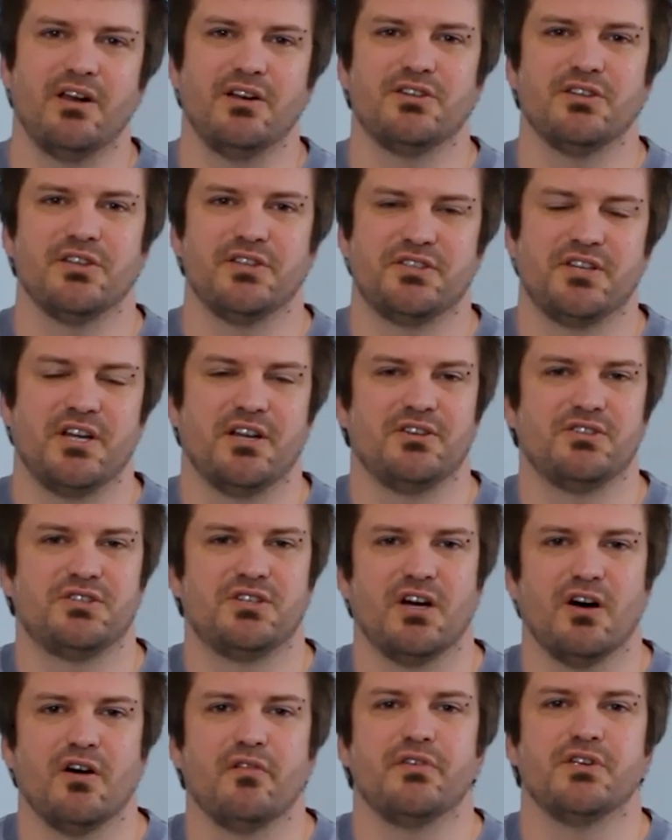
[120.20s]
into the set
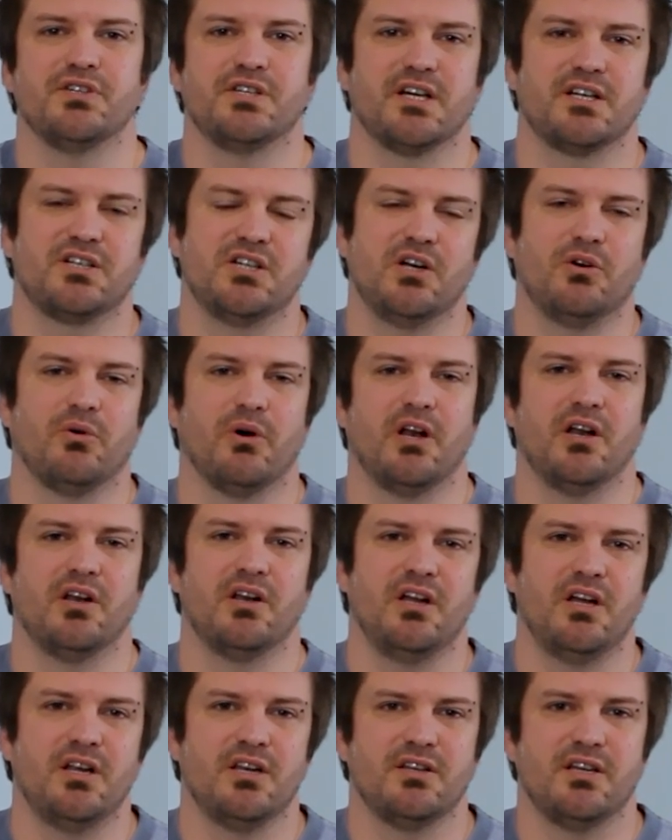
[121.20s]
itself, there's actually quite a
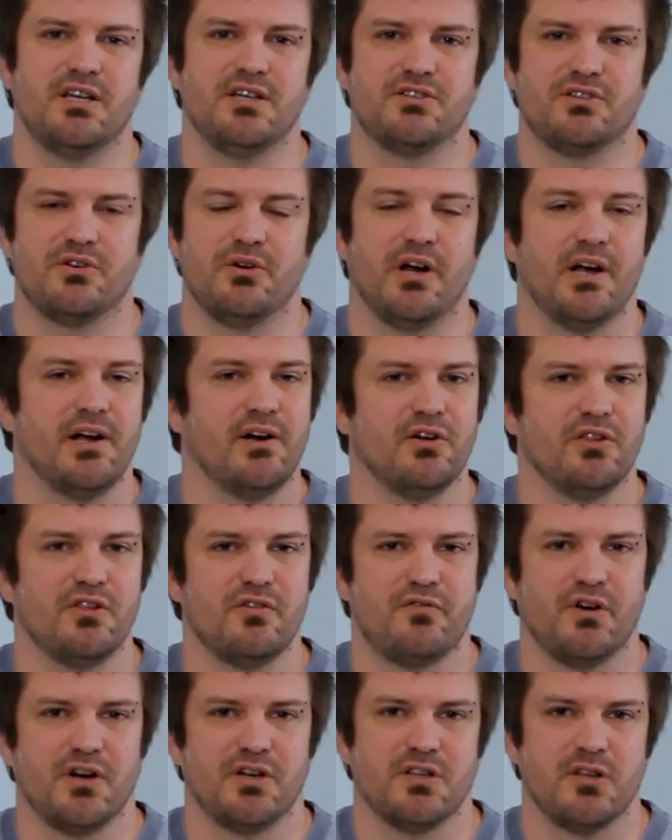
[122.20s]
neat Easter egg on the
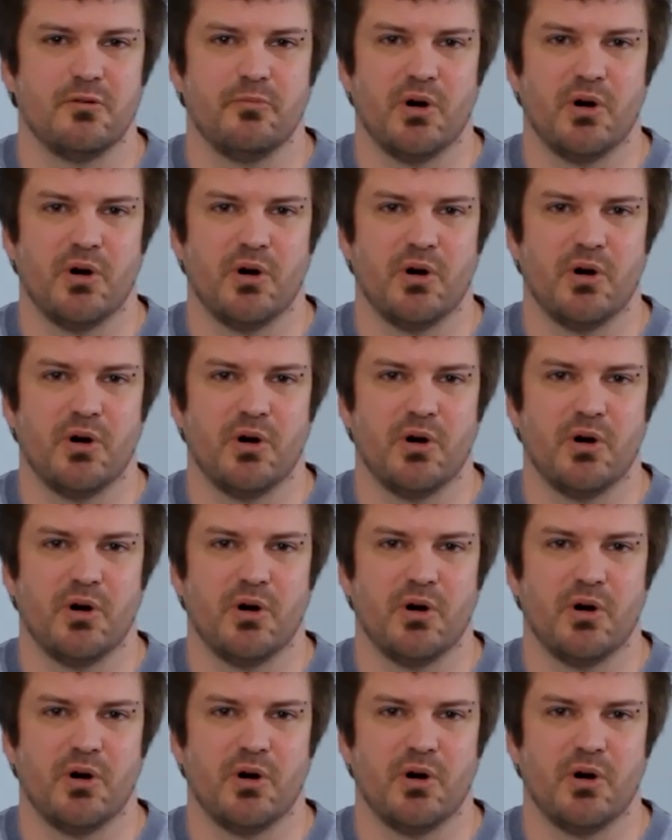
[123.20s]
front of the